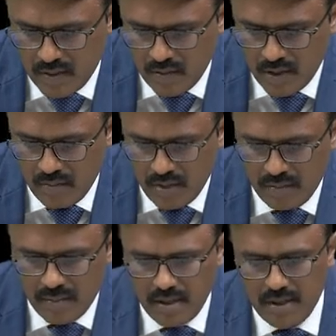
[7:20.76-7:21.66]
What do you
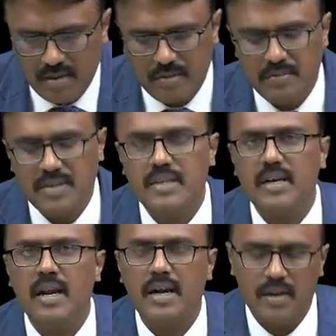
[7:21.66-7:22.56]
mean by
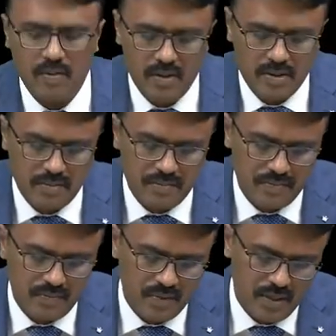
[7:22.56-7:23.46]
physical antagonism?
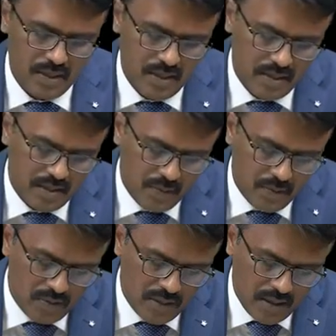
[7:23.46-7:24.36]

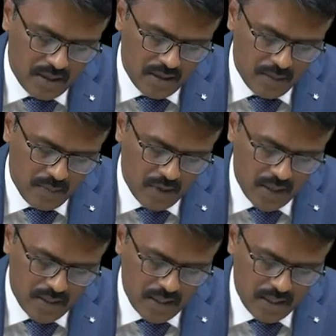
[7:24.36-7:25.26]
Suppose the
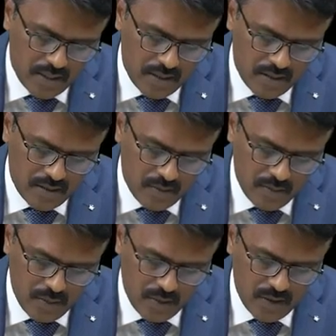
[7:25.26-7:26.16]
poison is
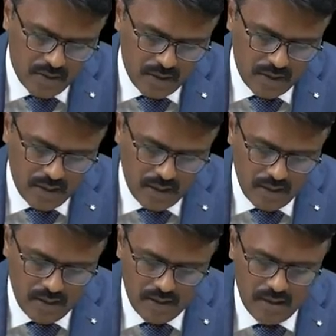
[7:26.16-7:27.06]
producing the
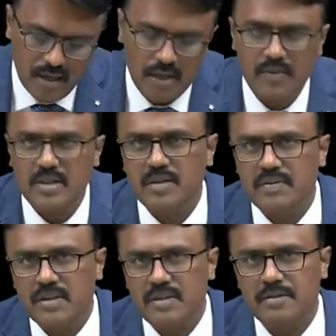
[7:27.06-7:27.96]
adverse
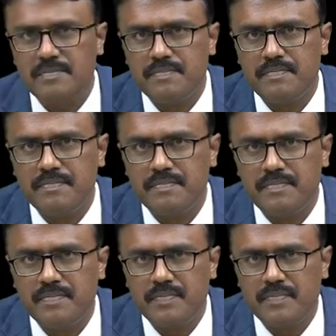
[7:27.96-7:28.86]
effect
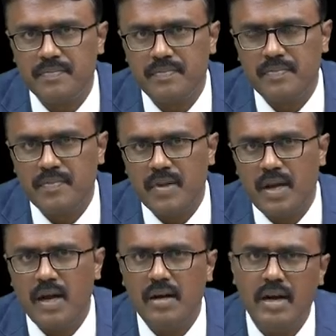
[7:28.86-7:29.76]

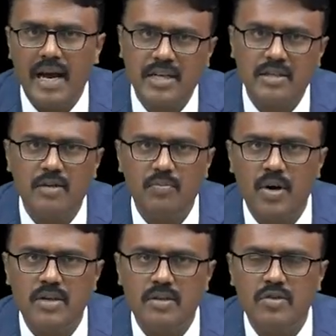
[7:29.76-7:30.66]
and the action of
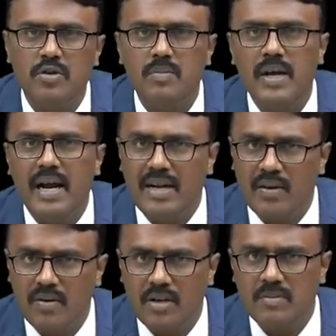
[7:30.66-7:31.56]
poison should be
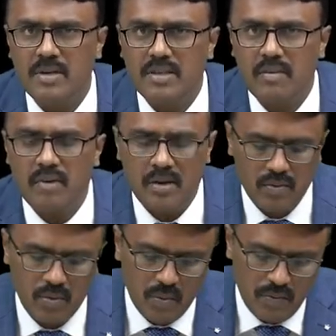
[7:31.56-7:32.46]
antagonized by someone.
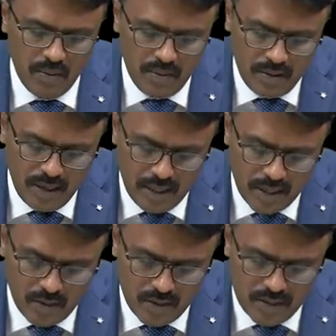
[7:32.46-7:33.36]
Who will
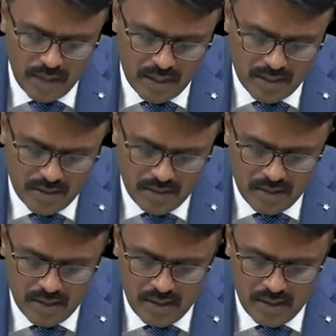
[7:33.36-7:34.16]
antagonize the action?